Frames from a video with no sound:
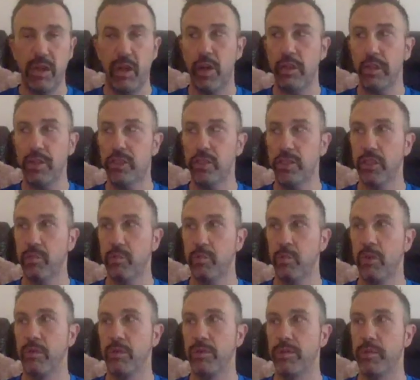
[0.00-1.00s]
I just
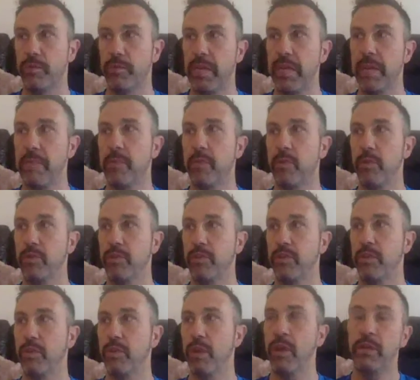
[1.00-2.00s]
want people
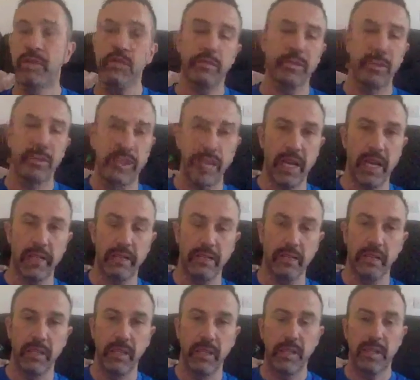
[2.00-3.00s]
to understand